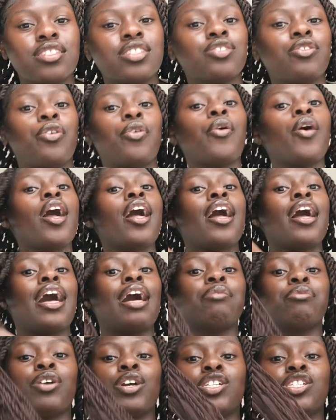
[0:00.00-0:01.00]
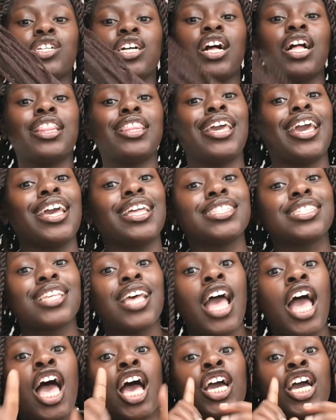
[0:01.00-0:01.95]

So I'm going to curl the ends